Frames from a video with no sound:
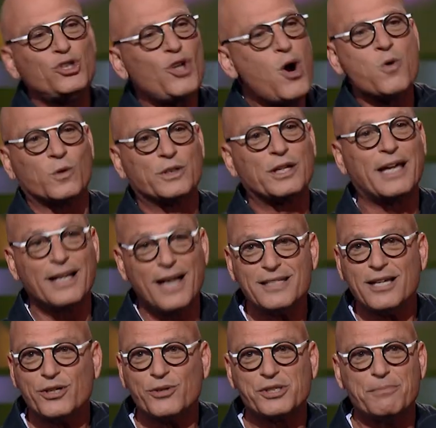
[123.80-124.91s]
don't. Can I
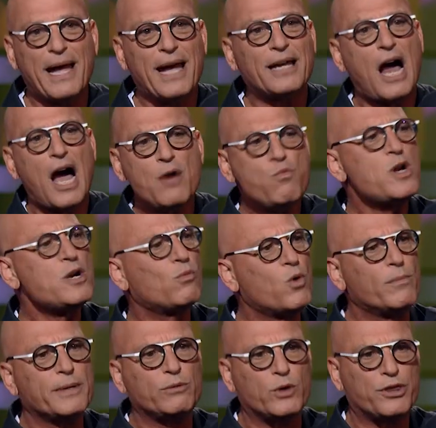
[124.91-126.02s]
tell you as a man, I want a
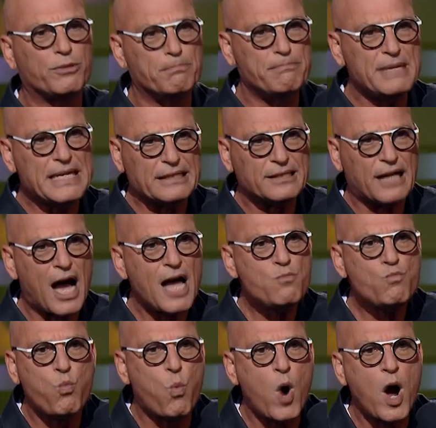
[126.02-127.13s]
woman with meat. I
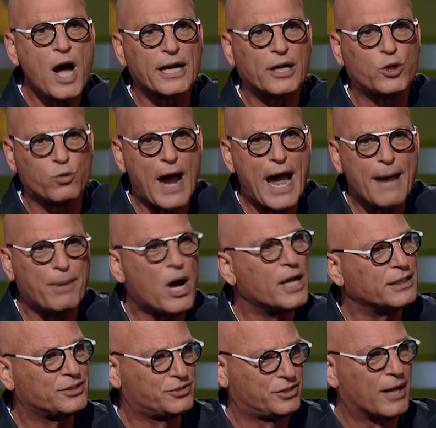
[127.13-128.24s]
want to grab
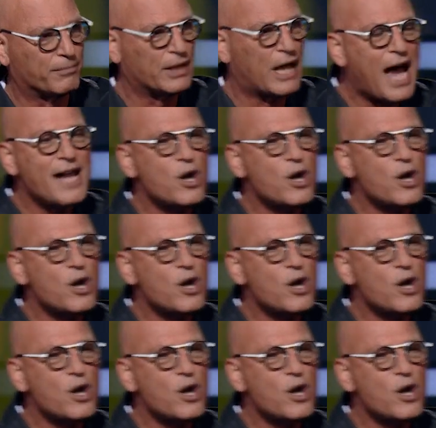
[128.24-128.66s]
onto something. I